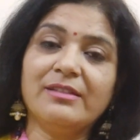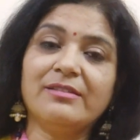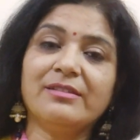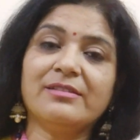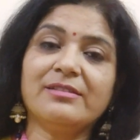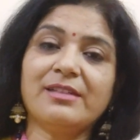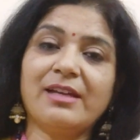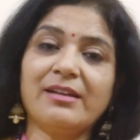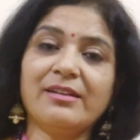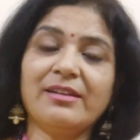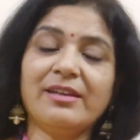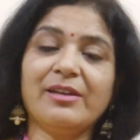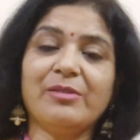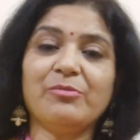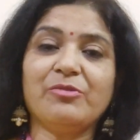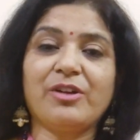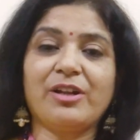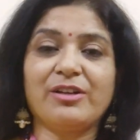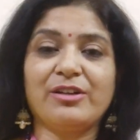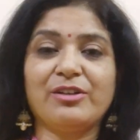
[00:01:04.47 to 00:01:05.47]
The son
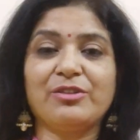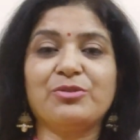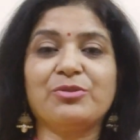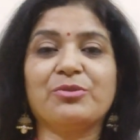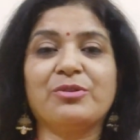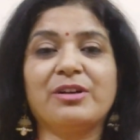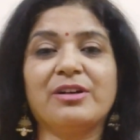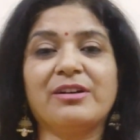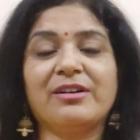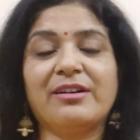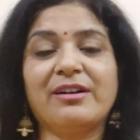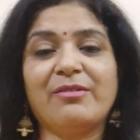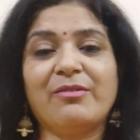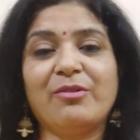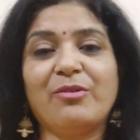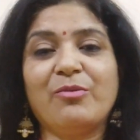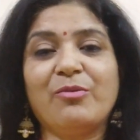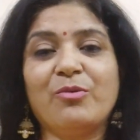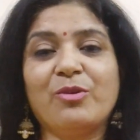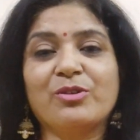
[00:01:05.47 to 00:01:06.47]
came running to her
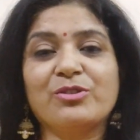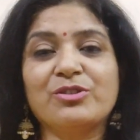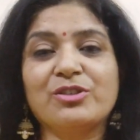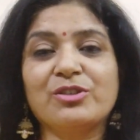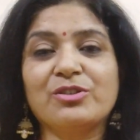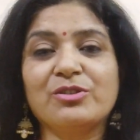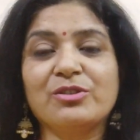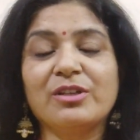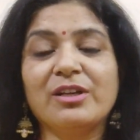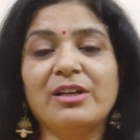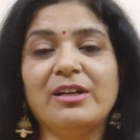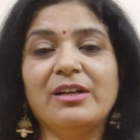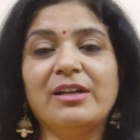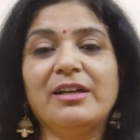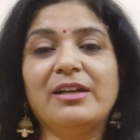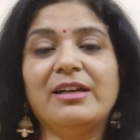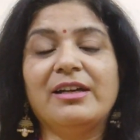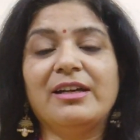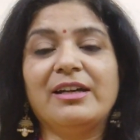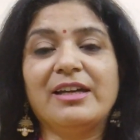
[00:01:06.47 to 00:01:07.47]
wanting
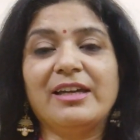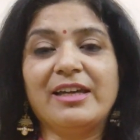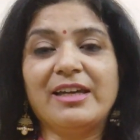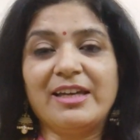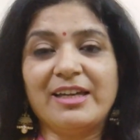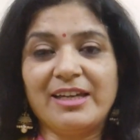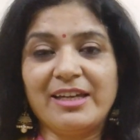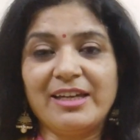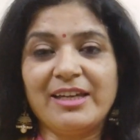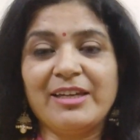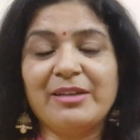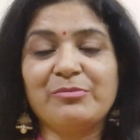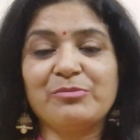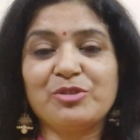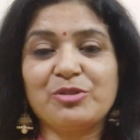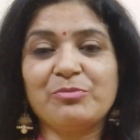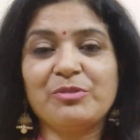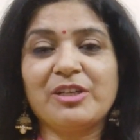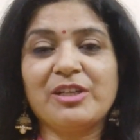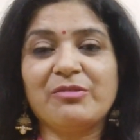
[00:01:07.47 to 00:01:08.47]
him
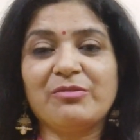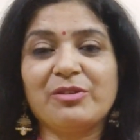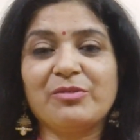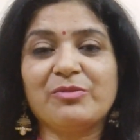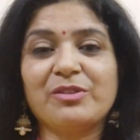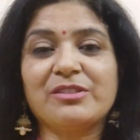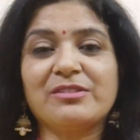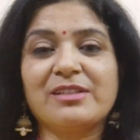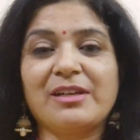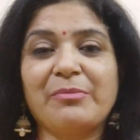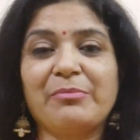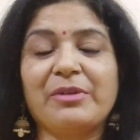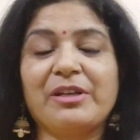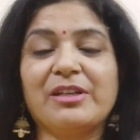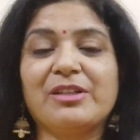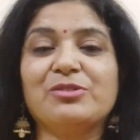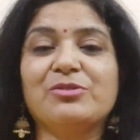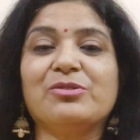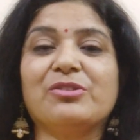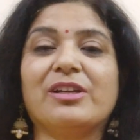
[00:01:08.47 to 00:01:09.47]
to be given with some
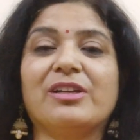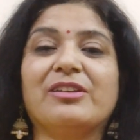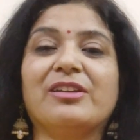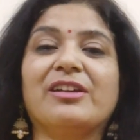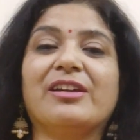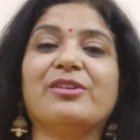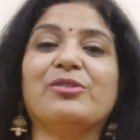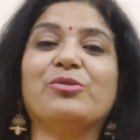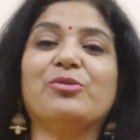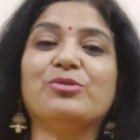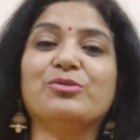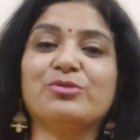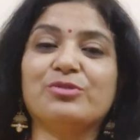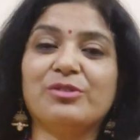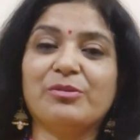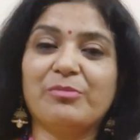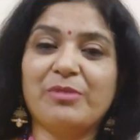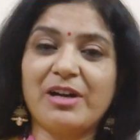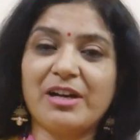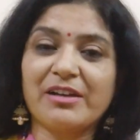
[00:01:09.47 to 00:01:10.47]
money so that he can go to
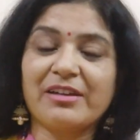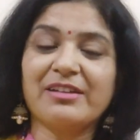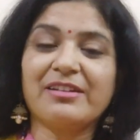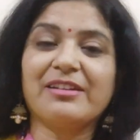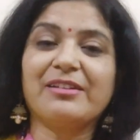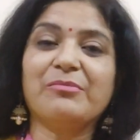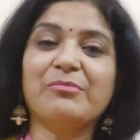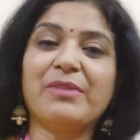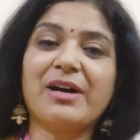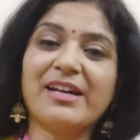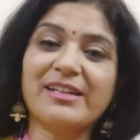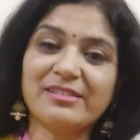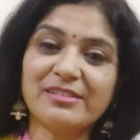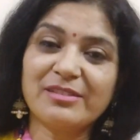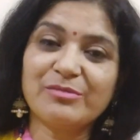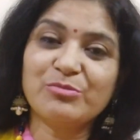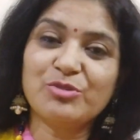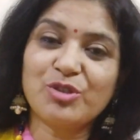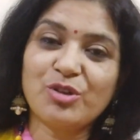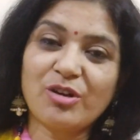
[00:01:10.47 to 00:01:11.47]
the market and buy
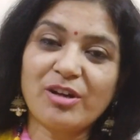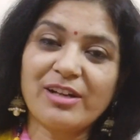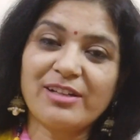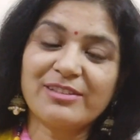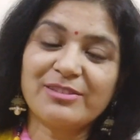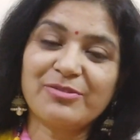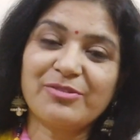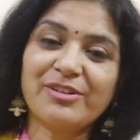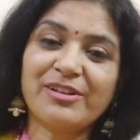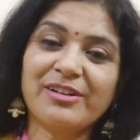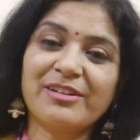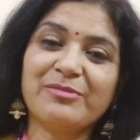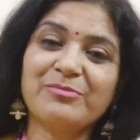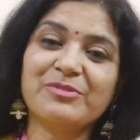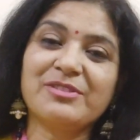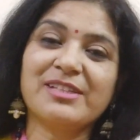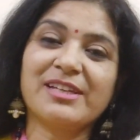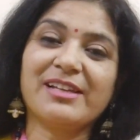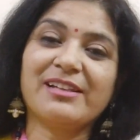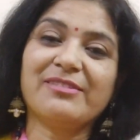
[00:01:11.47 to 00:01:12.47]
some chocolates for
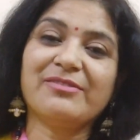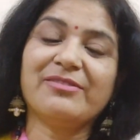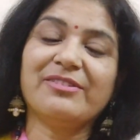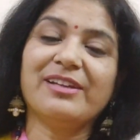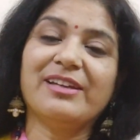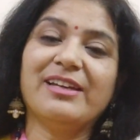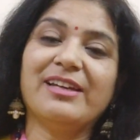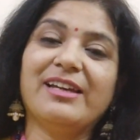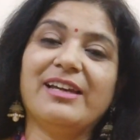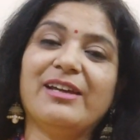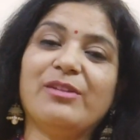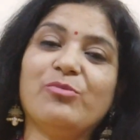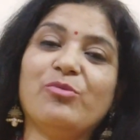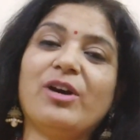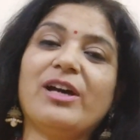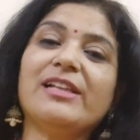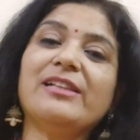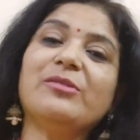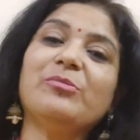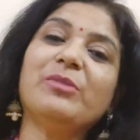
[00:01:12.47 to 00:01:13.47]
himself. And
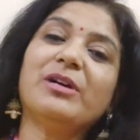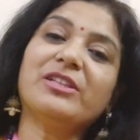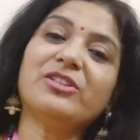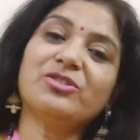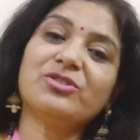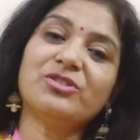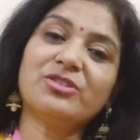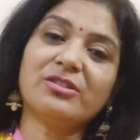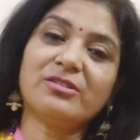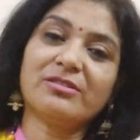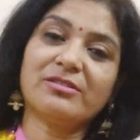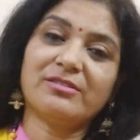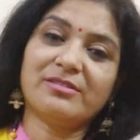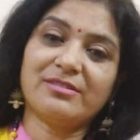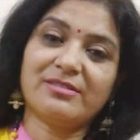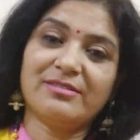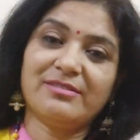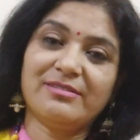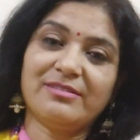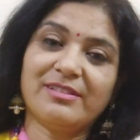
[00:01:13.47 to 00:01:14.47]
while the mother turned,
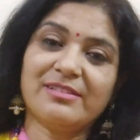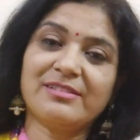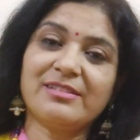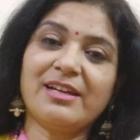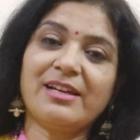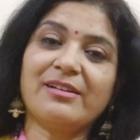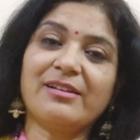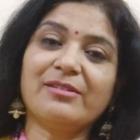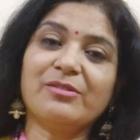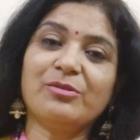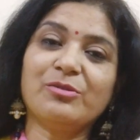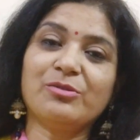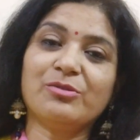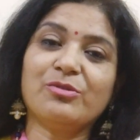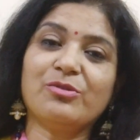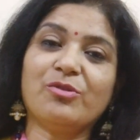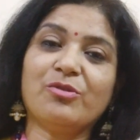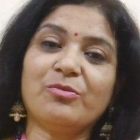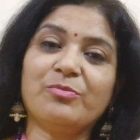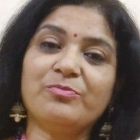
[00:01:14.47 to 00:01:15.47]
the son
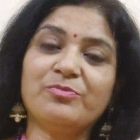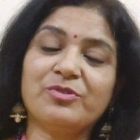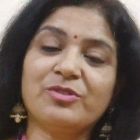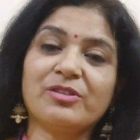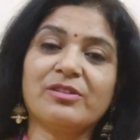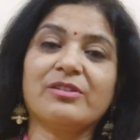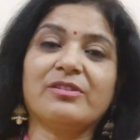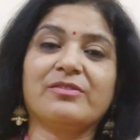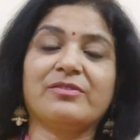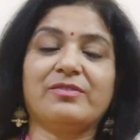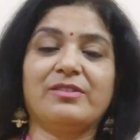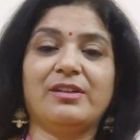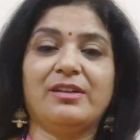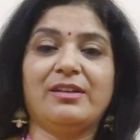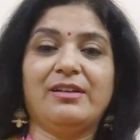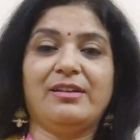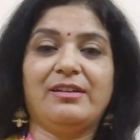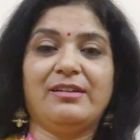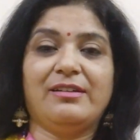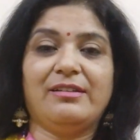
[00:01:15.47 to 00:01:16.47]
could observe
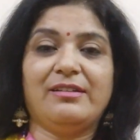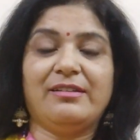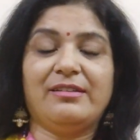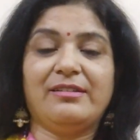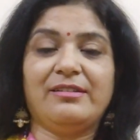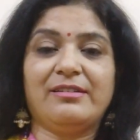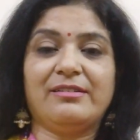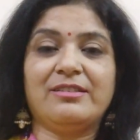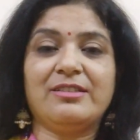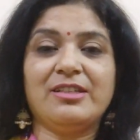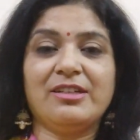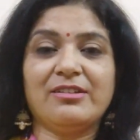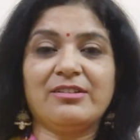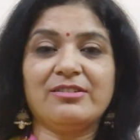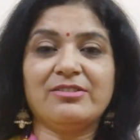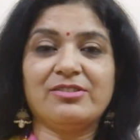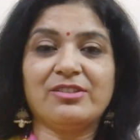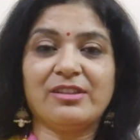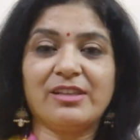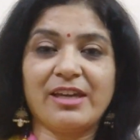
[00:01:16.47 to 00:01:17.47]
the
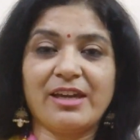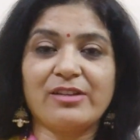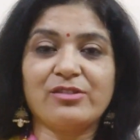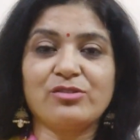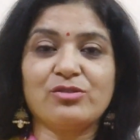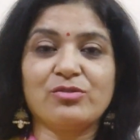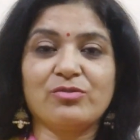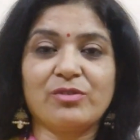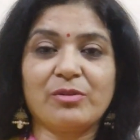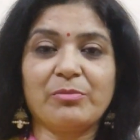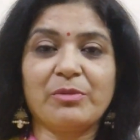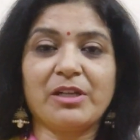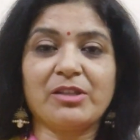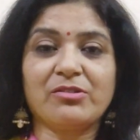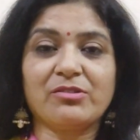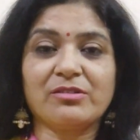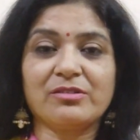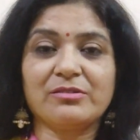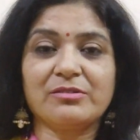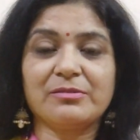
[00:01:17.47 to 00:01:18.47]
tears in the eyes of the
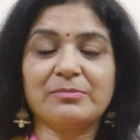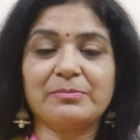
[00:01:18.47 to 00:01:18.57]
mother.